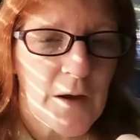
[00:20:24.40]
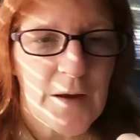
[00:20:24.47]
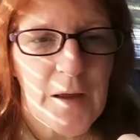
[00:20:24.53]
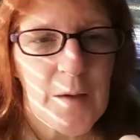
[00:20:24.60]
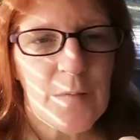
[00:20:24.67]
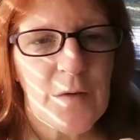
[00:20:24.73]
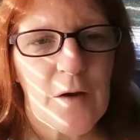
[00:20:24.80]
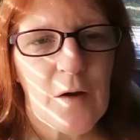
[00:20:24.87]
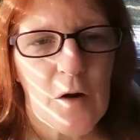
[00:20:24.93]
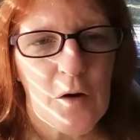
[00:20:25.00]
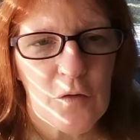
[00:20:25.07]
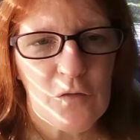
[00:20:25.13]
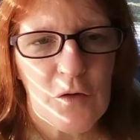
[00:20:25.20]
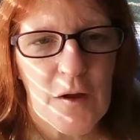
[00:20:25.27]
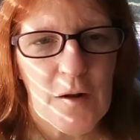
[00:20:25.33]
I keep saying
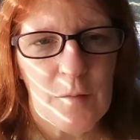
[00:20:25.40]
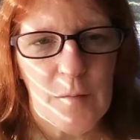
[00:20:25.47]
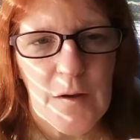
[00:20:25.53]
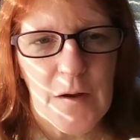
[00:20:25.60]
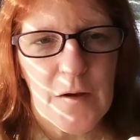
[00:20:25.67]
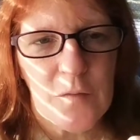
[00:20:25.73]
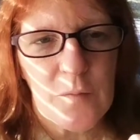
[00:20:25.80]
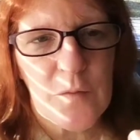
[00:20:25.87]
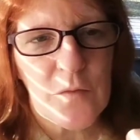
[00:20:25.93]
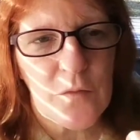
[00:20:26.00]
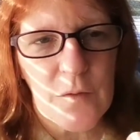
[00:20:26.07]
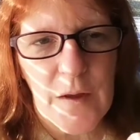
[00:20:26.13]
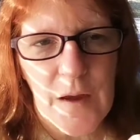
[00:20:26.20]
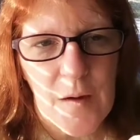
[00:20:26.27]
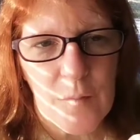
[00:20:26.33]
our channel. My husband's
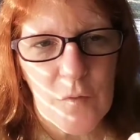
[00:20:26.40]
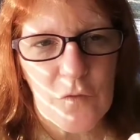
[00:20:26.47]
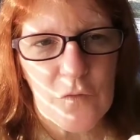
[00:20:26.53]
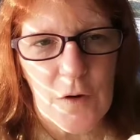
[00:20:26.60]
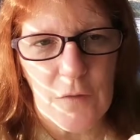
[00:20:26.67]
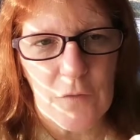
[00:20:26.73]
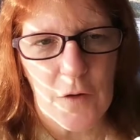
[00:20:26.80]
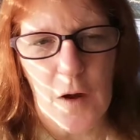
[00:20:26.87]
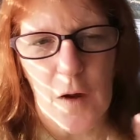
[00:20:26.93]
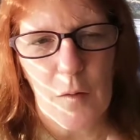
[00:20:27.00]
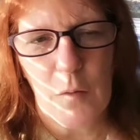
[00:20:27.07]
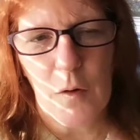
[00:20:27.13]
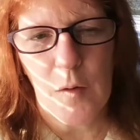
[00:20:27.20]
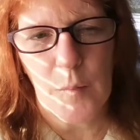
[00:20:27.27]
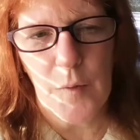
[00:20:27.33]
so camera shy. He's like, I
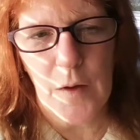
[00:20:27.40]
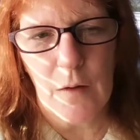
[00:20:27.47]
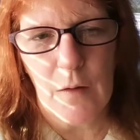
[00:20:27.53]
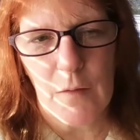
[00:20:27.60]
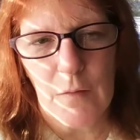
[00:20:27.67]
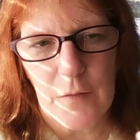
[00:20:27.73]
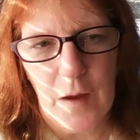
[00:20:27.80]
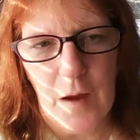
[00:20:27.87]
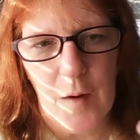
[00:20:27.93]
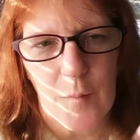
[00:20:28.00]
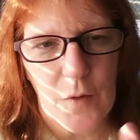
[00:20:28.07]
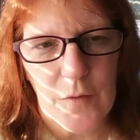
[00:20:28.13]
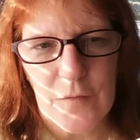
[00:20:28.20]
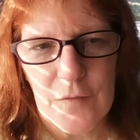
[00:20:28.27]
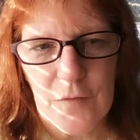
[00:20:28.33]
don't want to be on
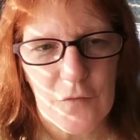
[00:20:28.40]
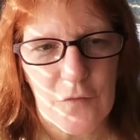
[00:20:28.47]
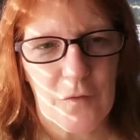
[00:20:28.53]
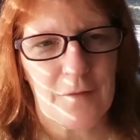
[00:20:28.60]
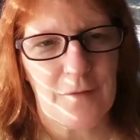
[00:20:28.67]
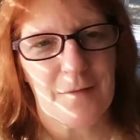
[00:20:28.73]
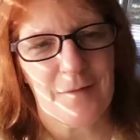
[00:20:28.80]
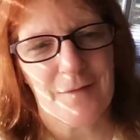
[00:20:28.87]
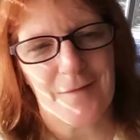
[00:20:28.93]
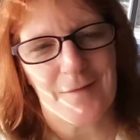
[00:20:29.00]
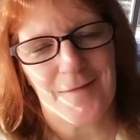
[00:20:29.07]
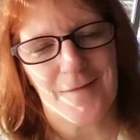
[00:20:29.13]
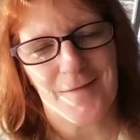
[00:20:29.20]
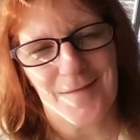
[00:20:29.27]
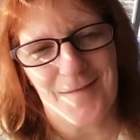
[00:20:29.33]
camera. He's such
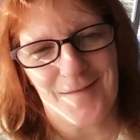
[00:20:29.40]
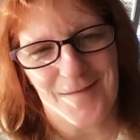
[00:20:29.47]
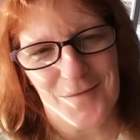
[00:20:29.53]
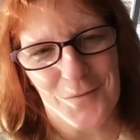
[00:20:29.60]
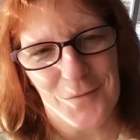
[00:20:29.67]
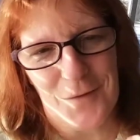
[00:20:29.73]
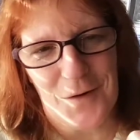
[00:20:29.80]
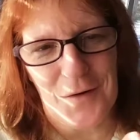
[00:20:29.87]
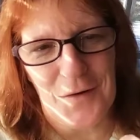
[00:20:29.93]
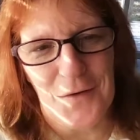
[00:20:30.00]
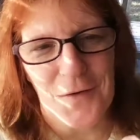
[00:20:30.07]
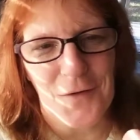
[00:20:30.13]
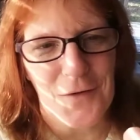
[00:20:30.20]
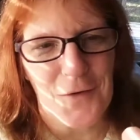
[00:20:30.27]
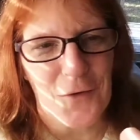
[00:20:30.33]
what a
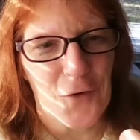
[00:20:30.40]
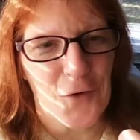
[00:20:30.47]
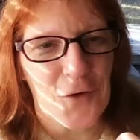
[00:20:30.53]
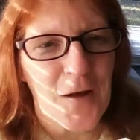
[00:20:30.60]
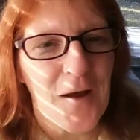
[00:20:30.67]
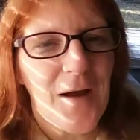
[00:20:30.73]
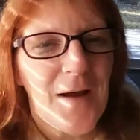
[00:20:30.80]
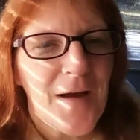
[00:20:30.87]
nerd.